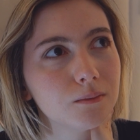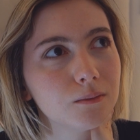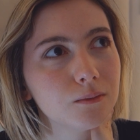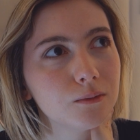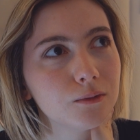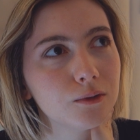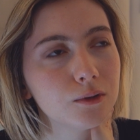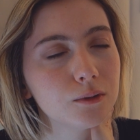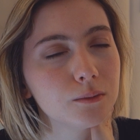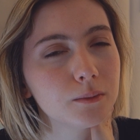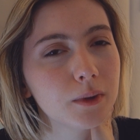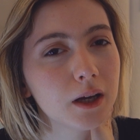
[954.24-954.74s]

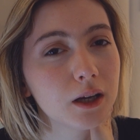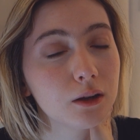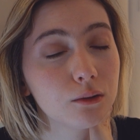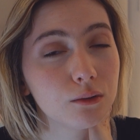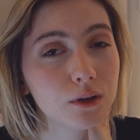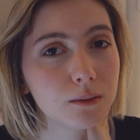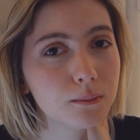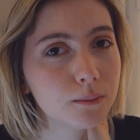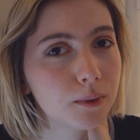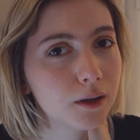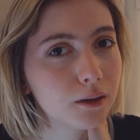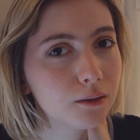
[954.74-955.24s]
for my
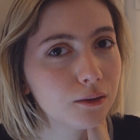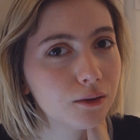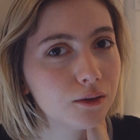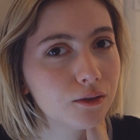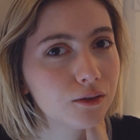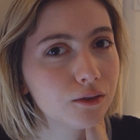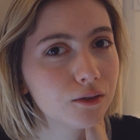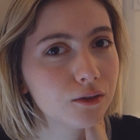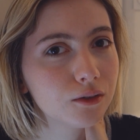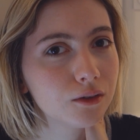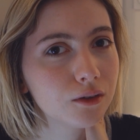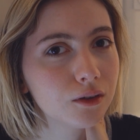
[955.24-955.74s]

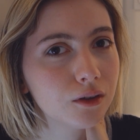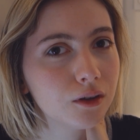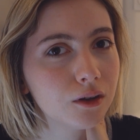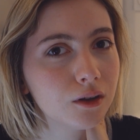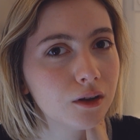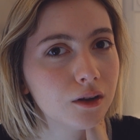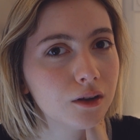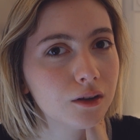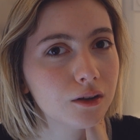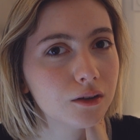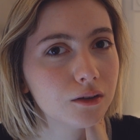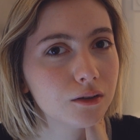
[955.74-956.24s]
grandparents.
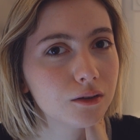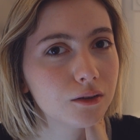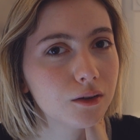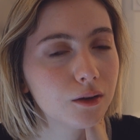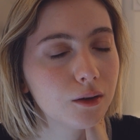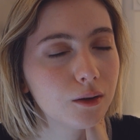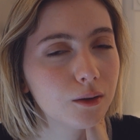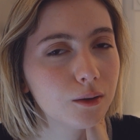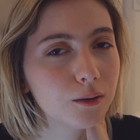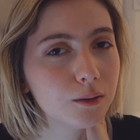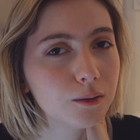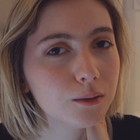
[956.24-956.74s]
So
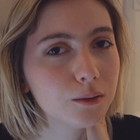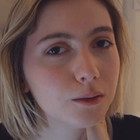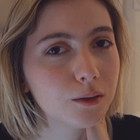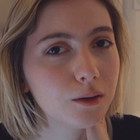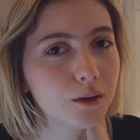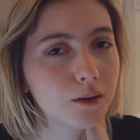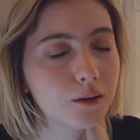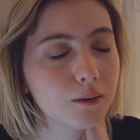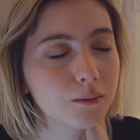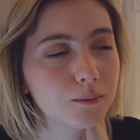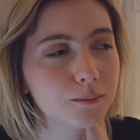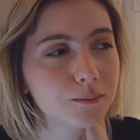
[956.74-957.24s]

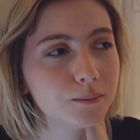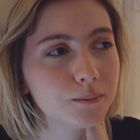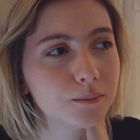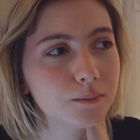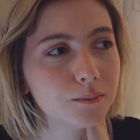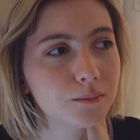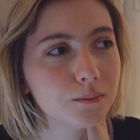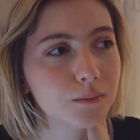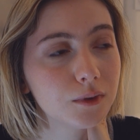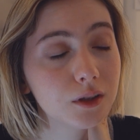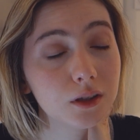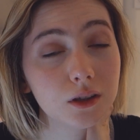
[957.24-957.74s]

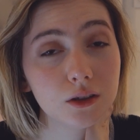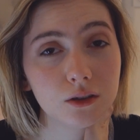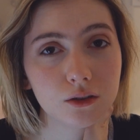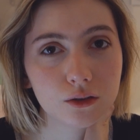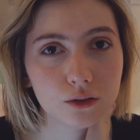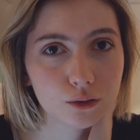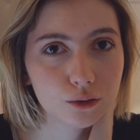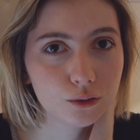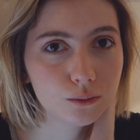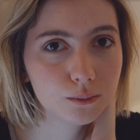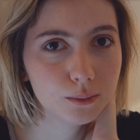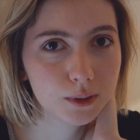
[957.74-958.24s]
this
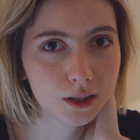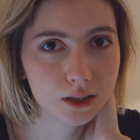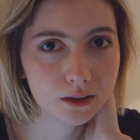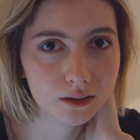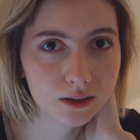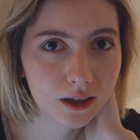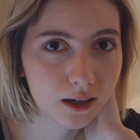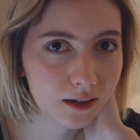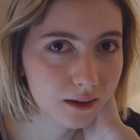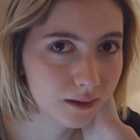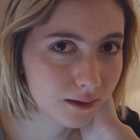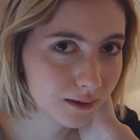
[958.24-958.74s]
could be an
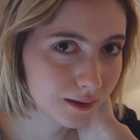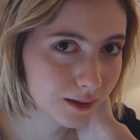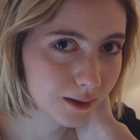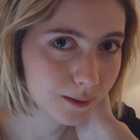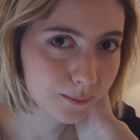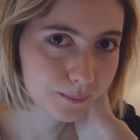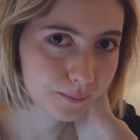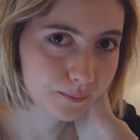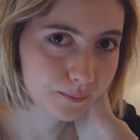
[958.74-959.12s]
idea,